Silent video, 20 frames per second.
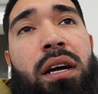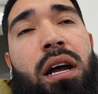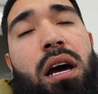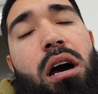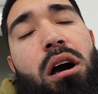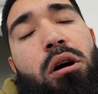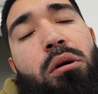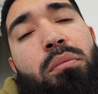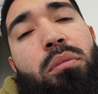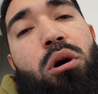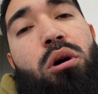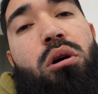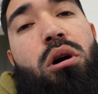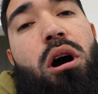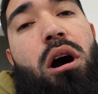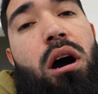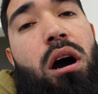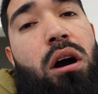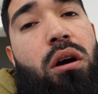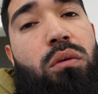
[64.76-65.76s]

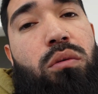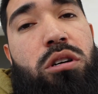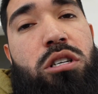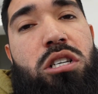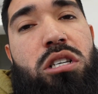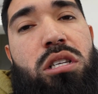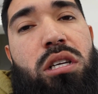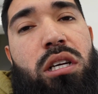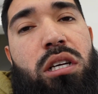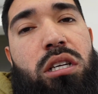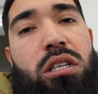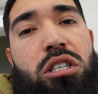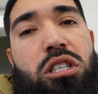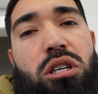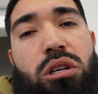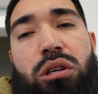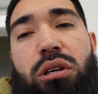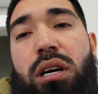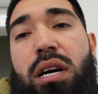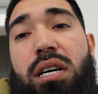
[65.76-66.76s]
mohawk. We're just gonna
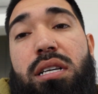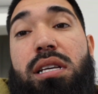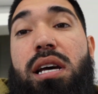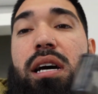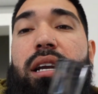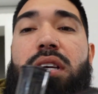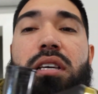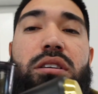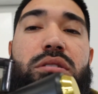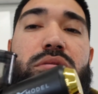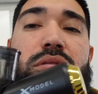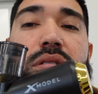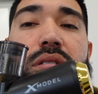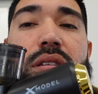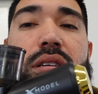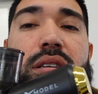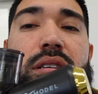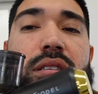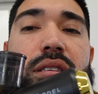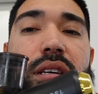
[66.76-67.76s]
show you guys how to use
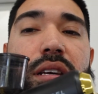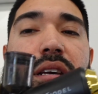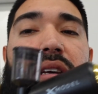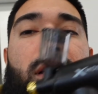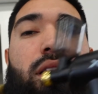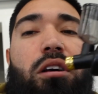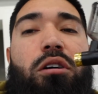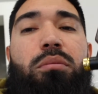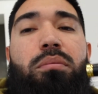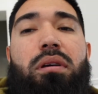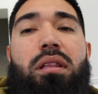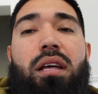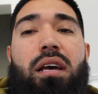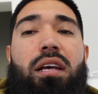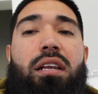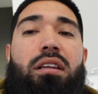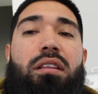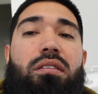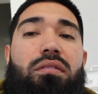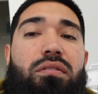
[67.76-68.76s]
this, and that'll be the
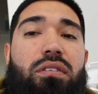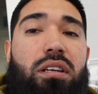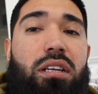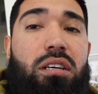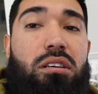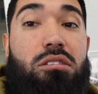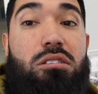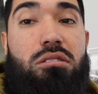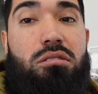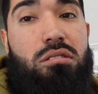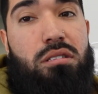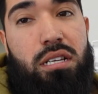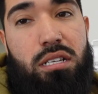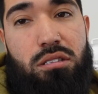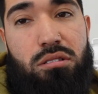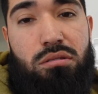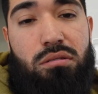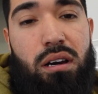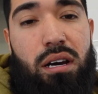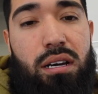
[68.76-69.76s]
end of the video, so stay
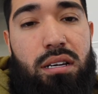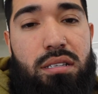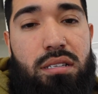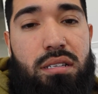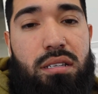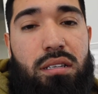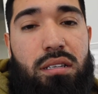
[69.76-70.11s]
tuned, guys.